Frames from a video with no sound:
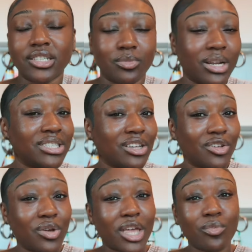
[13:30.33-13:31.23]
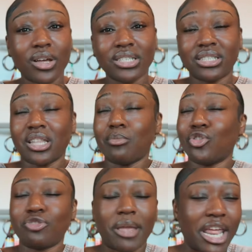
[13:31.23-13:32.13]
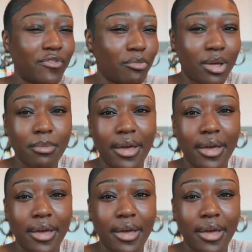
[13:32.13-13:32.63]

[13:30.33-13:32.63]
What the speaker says: And when I tell you, it was the most painful bump